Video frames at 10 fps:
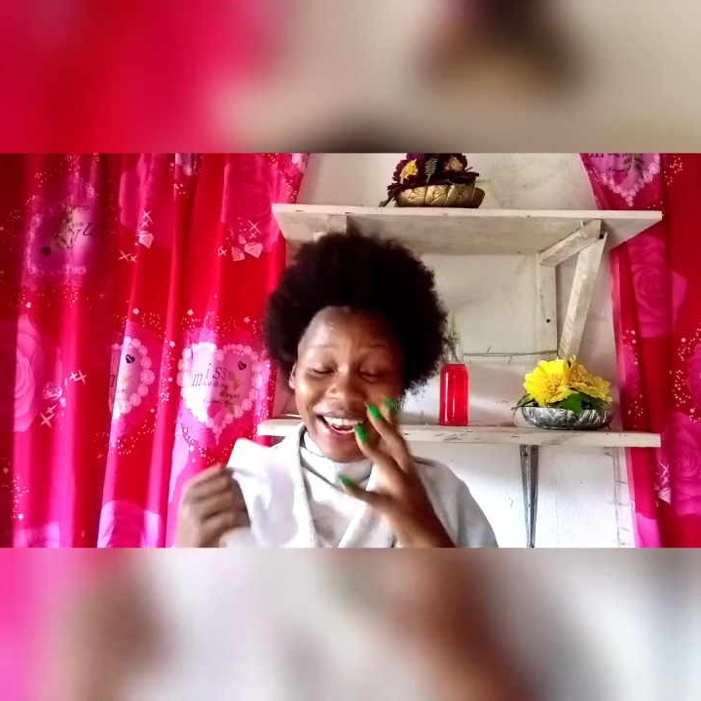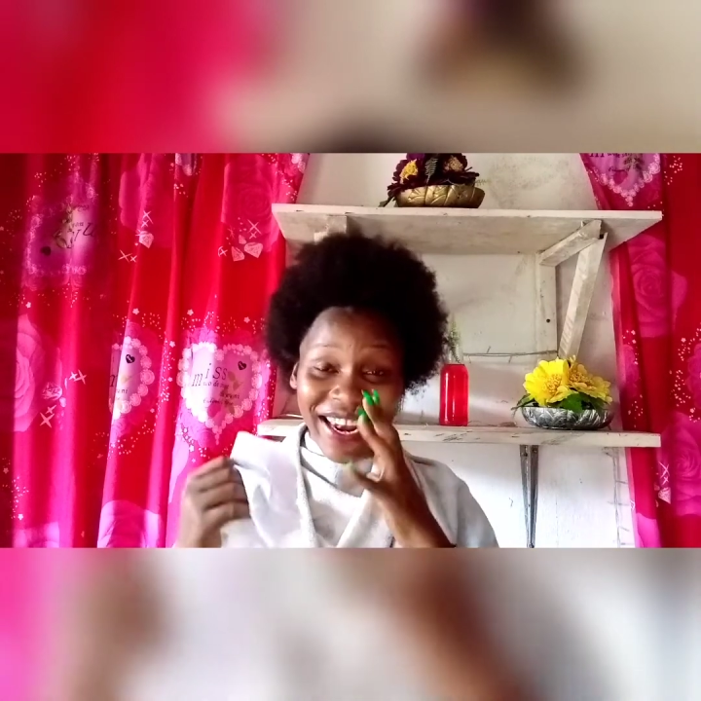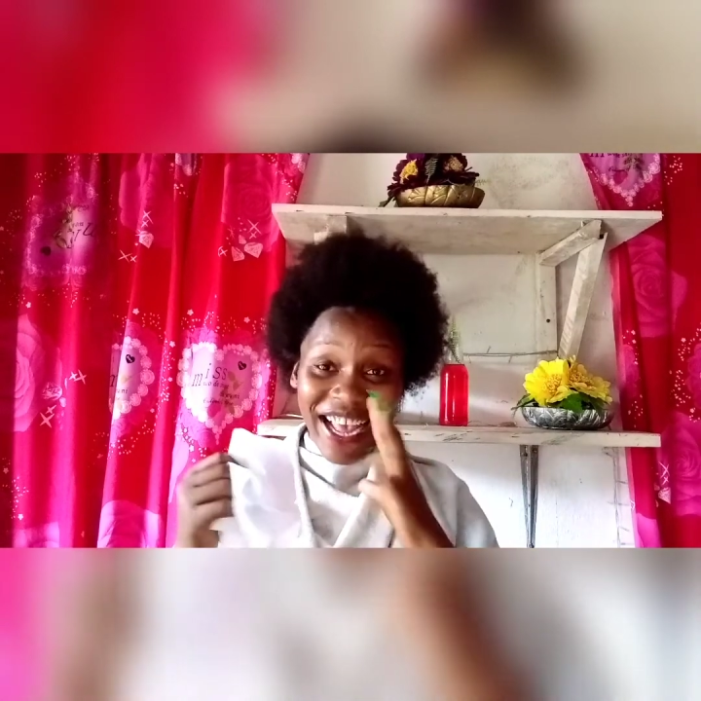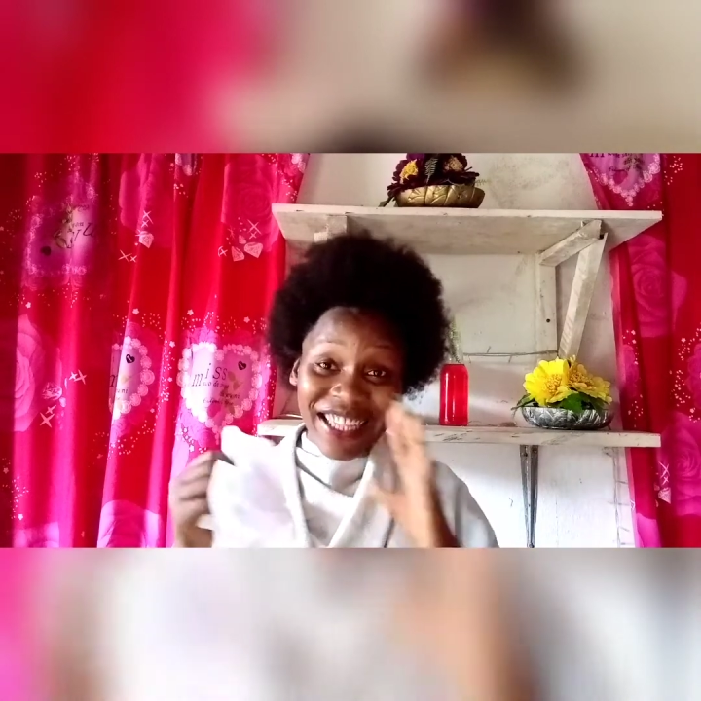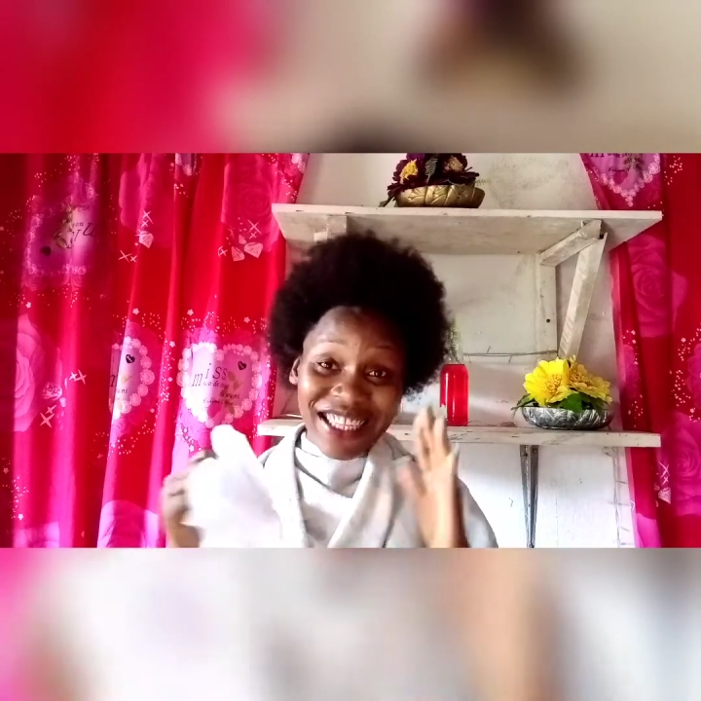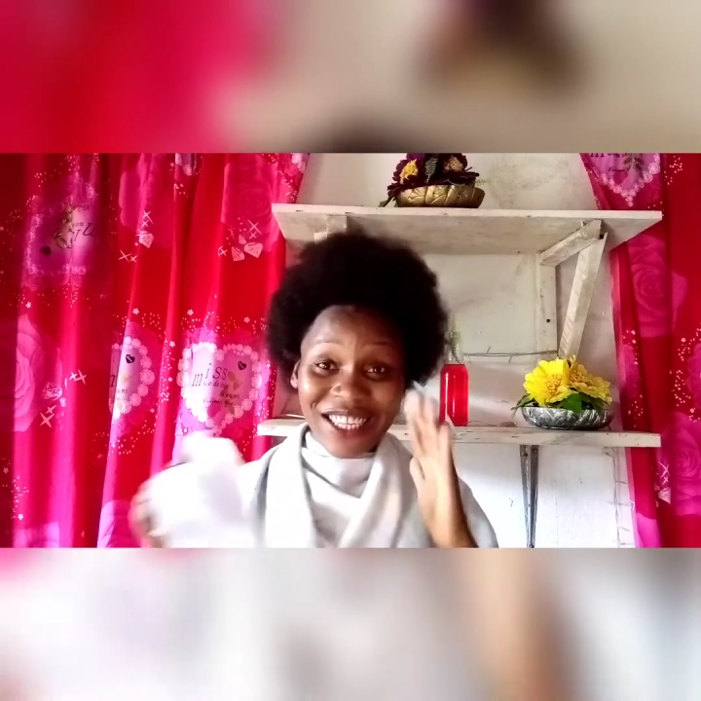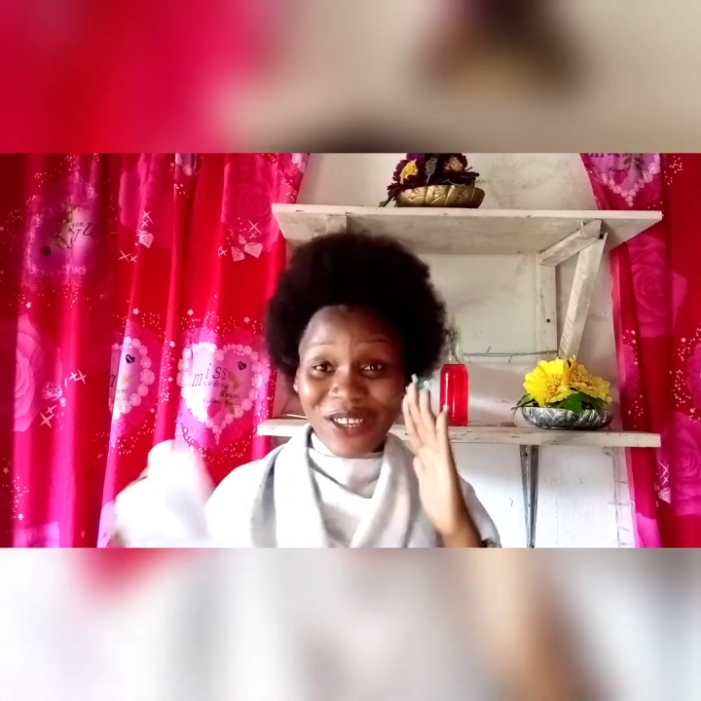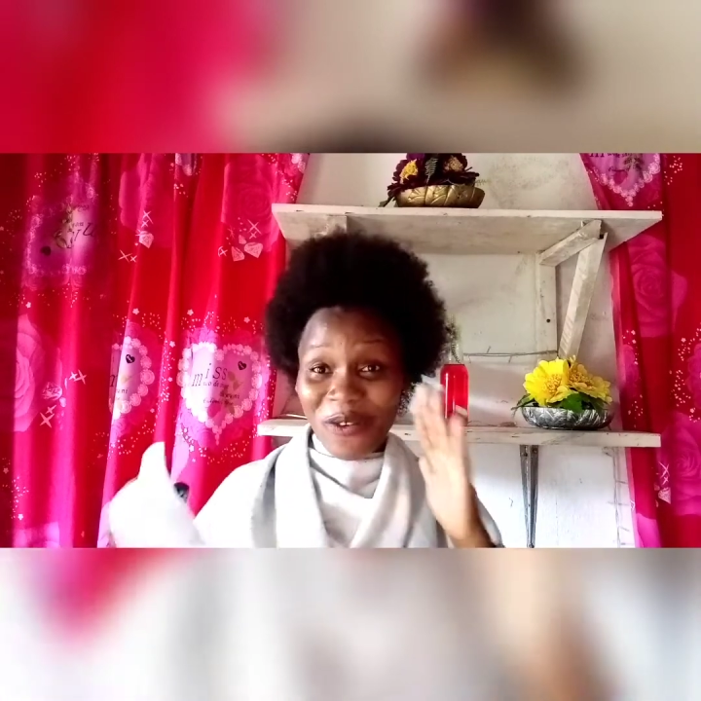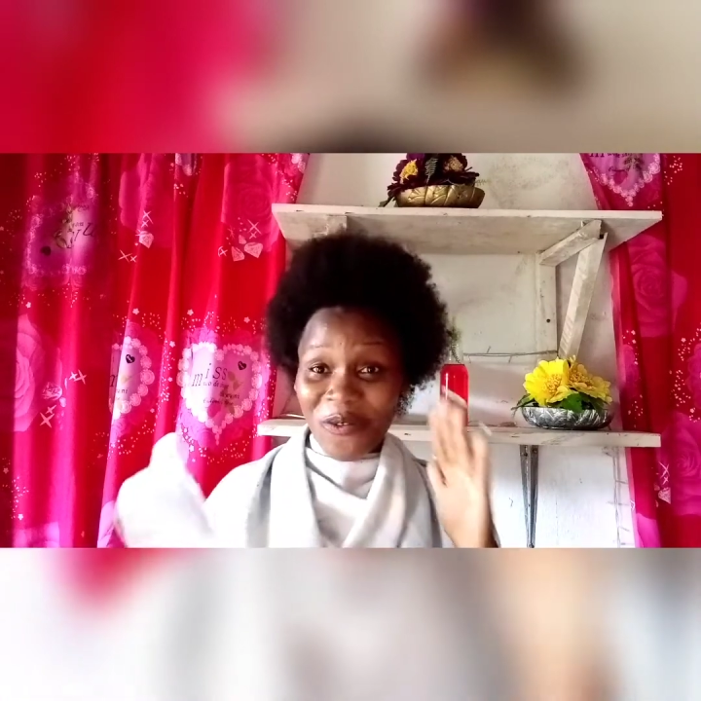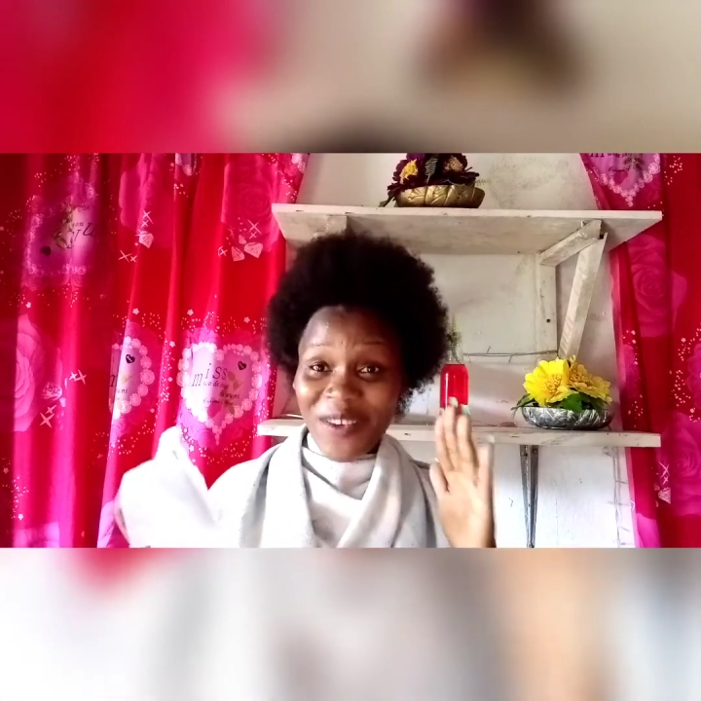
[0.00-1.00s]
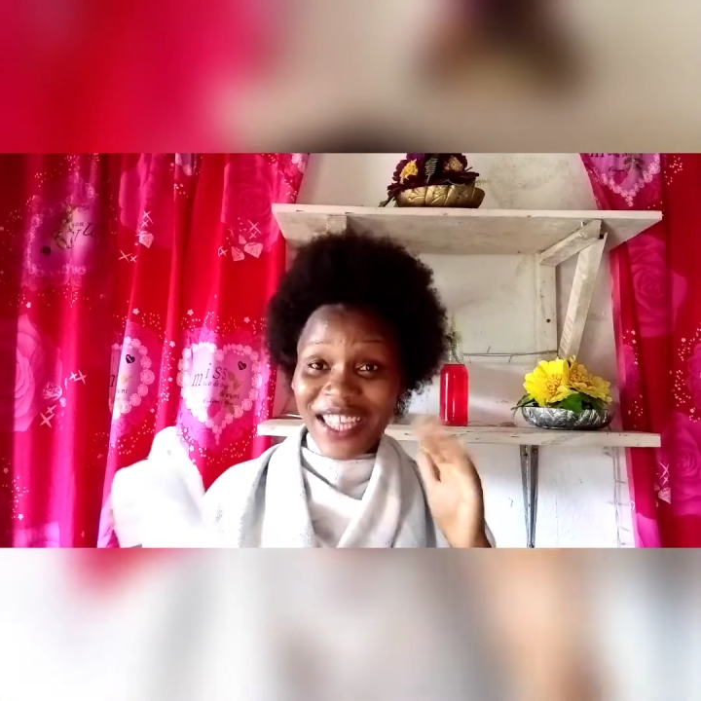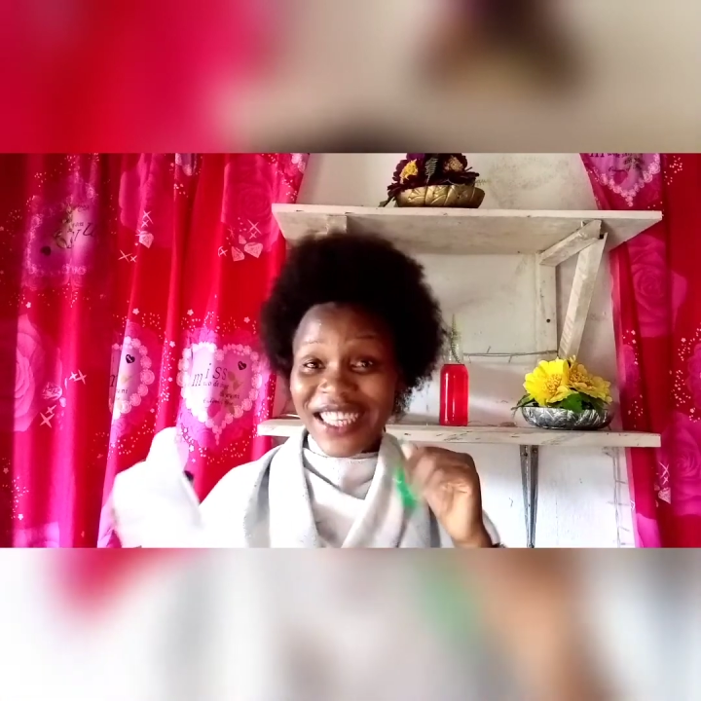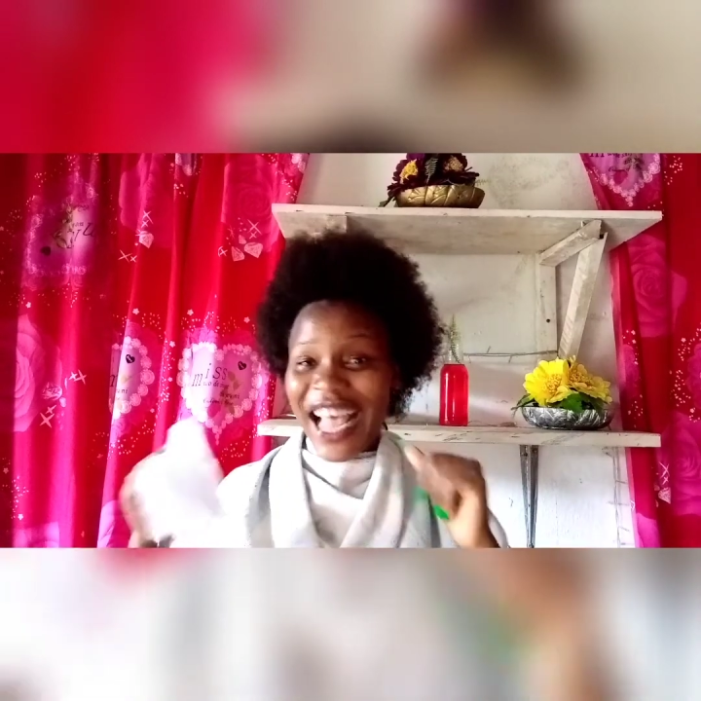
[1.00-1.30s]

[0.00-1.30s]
lighten your face